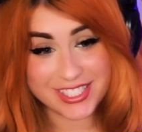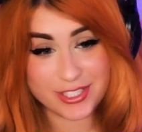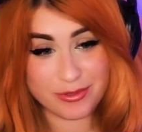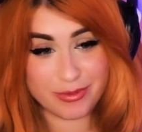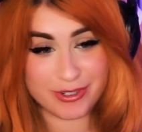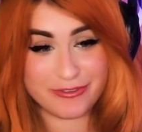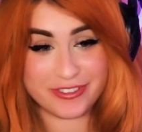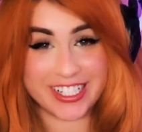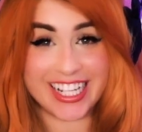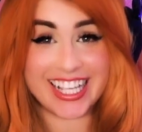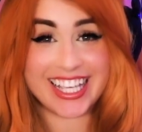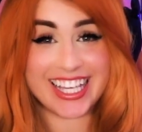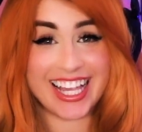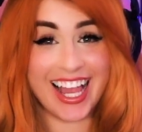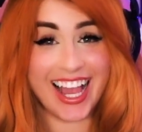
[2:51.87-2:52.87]
Super freak?
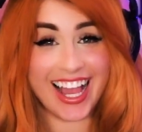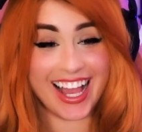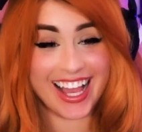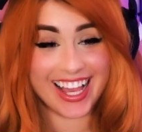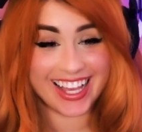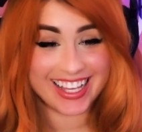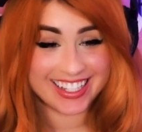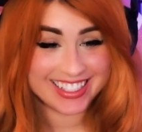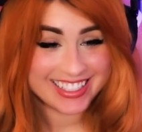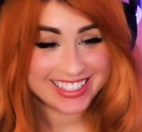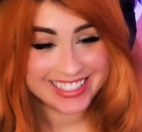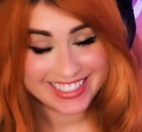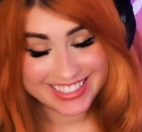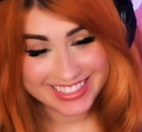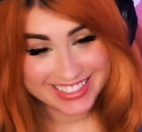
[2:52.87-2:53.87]
No,
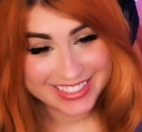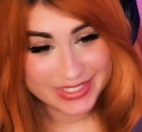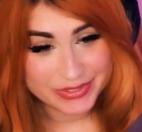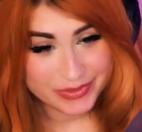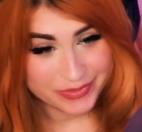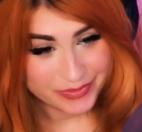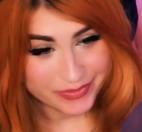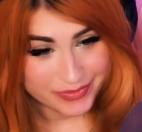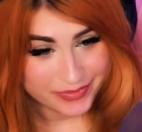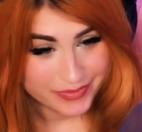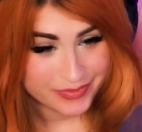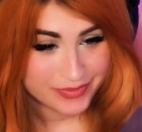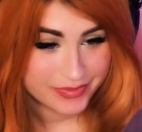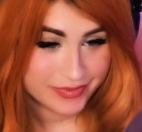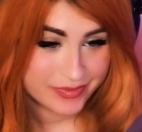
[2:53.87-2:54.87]
just helped a Jew
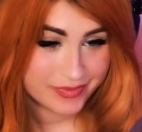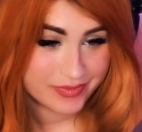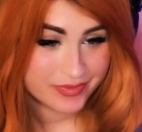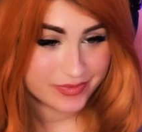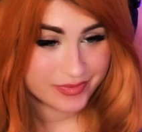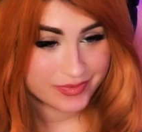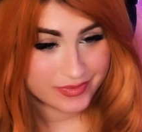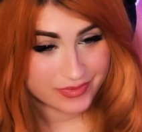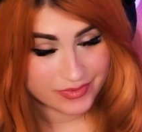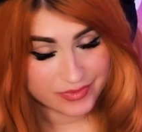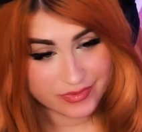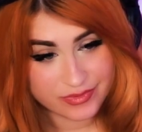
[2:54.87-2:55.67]
move his stock is all.